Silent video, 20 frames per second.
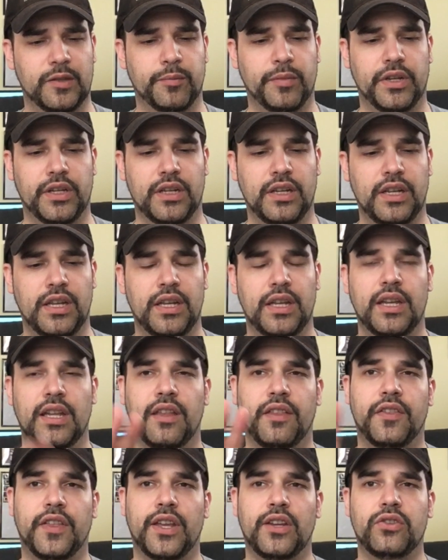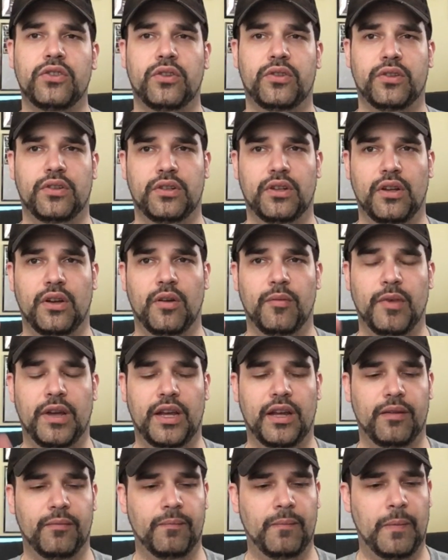But things you should know
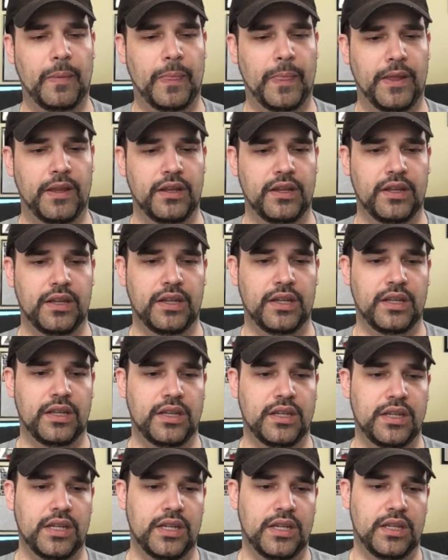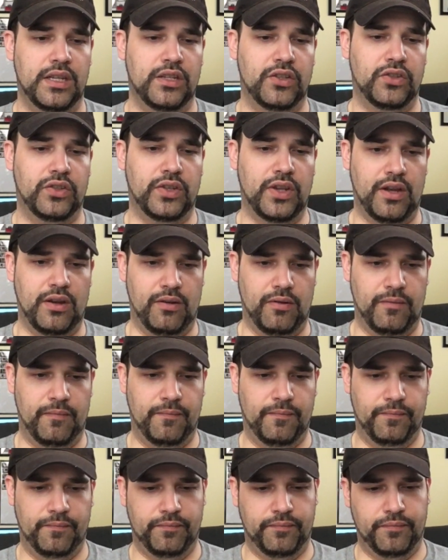about. So,
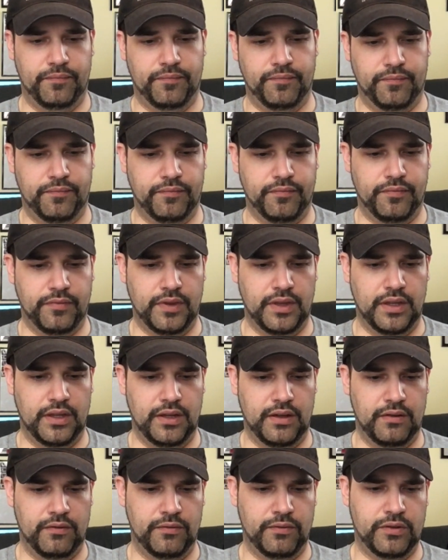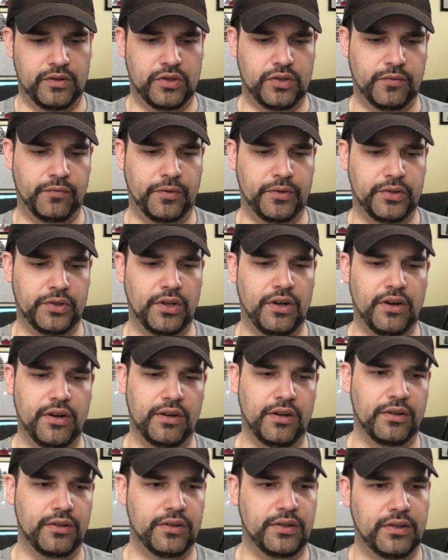for
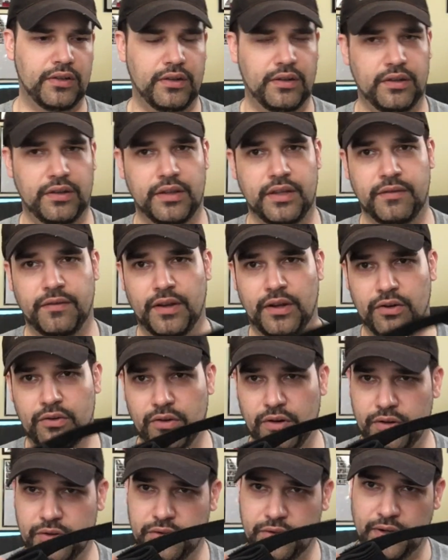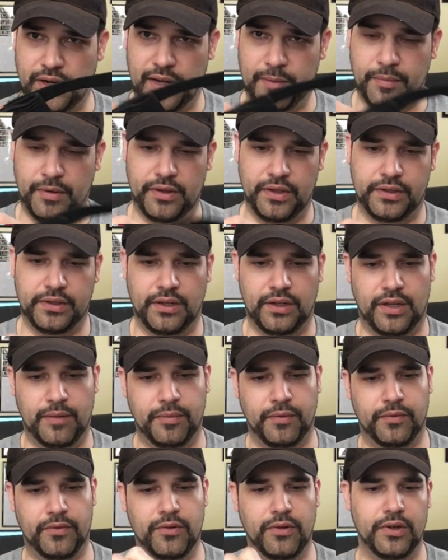starters, the Velcro strap on the top.
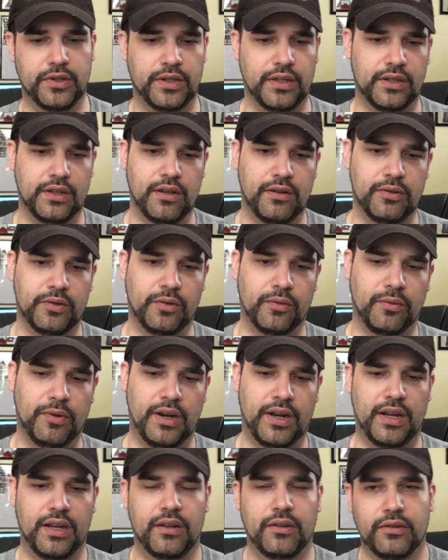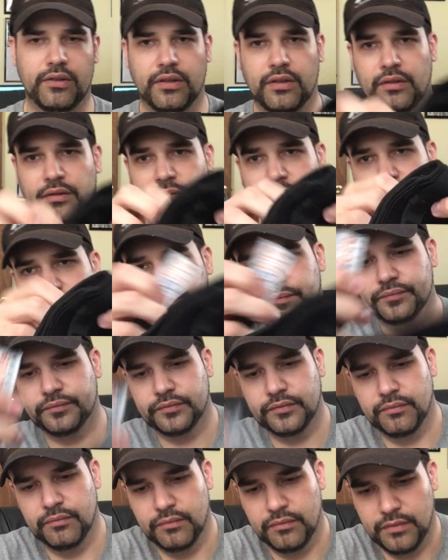Of course, it goes around.
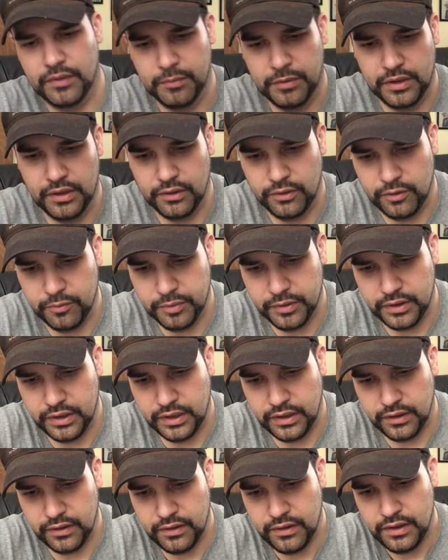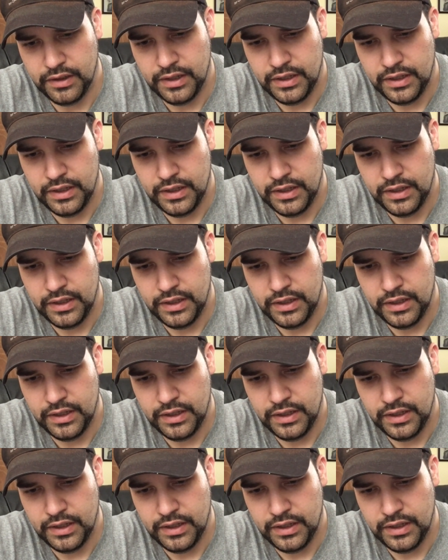Let me loop it here.